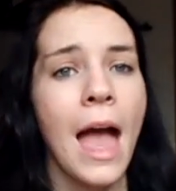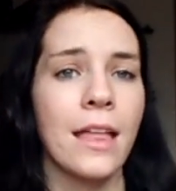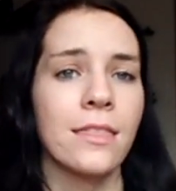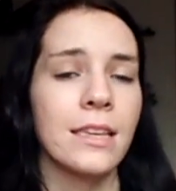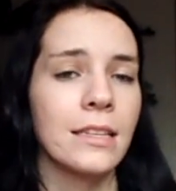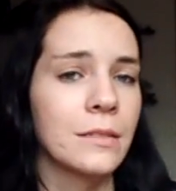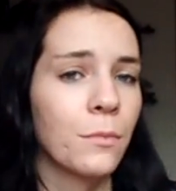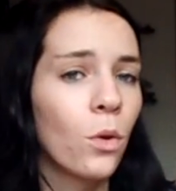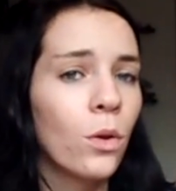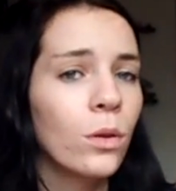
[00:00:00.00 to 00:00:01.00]
and these
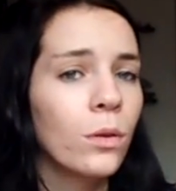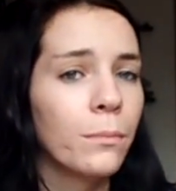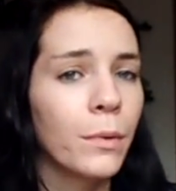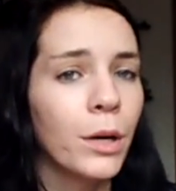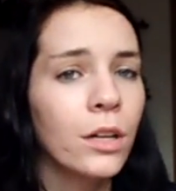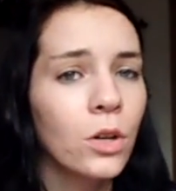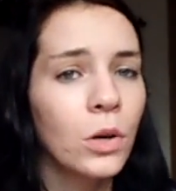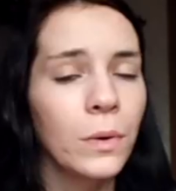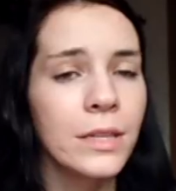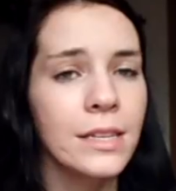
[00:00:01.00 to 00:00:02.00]
small miracle
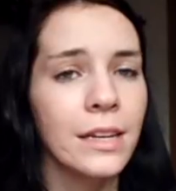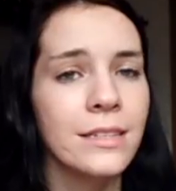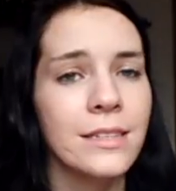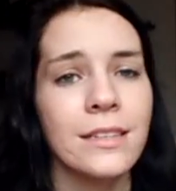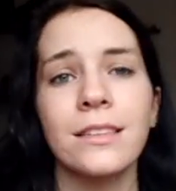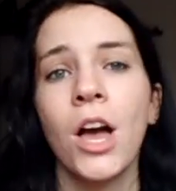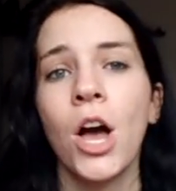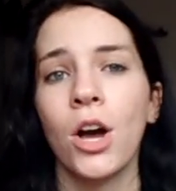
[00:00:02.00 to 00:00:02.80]
coincidences